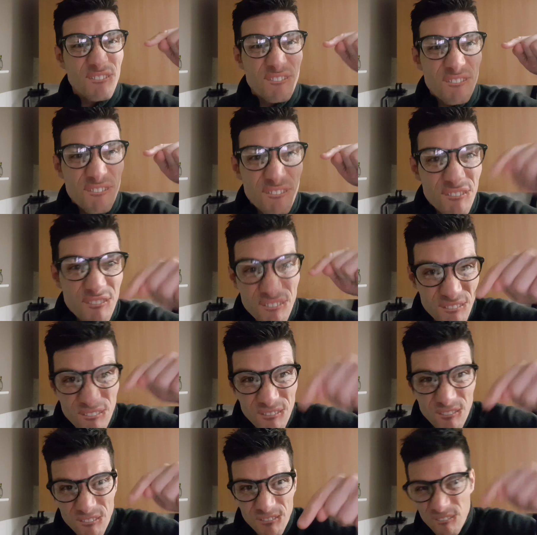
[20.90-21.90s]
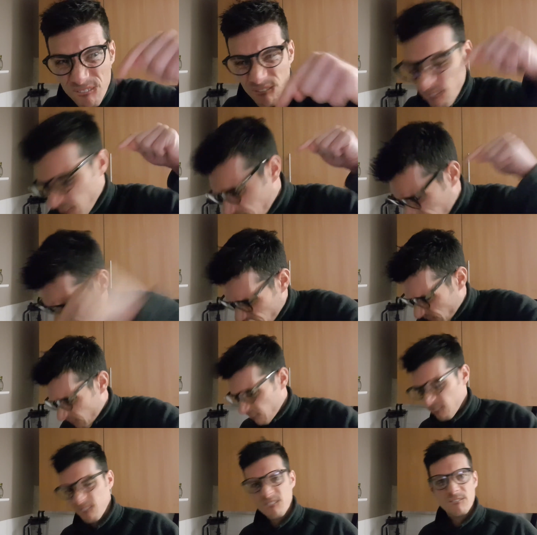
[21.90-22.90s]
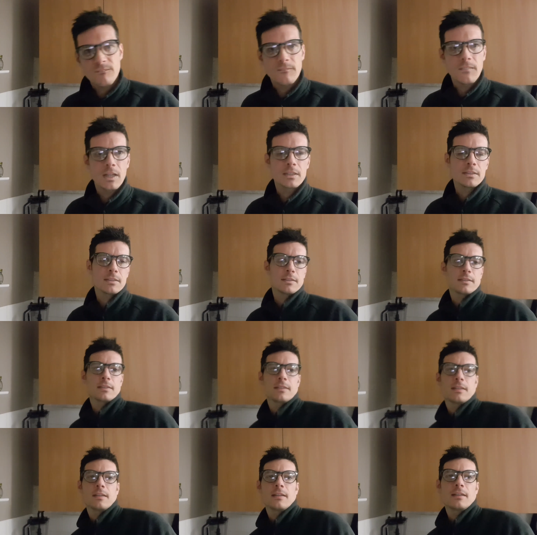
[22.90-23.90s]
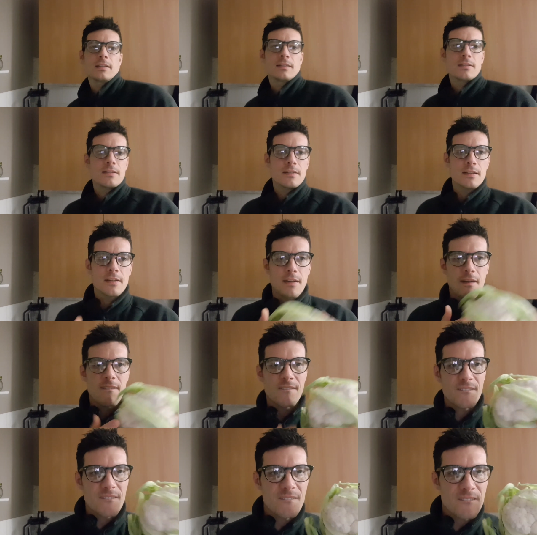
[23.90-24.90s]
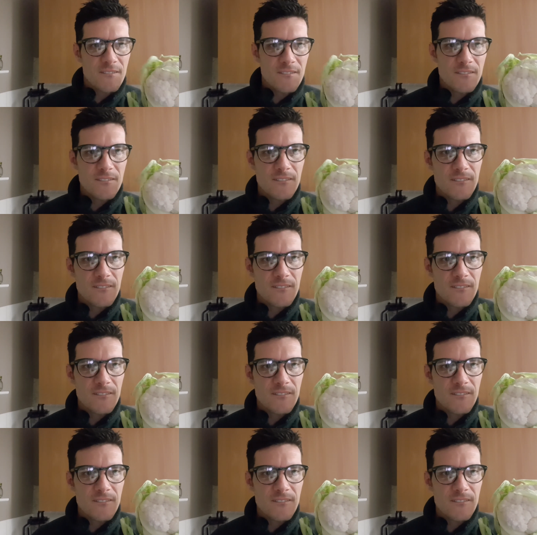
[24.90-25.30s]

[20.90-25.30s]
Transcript: [no speech]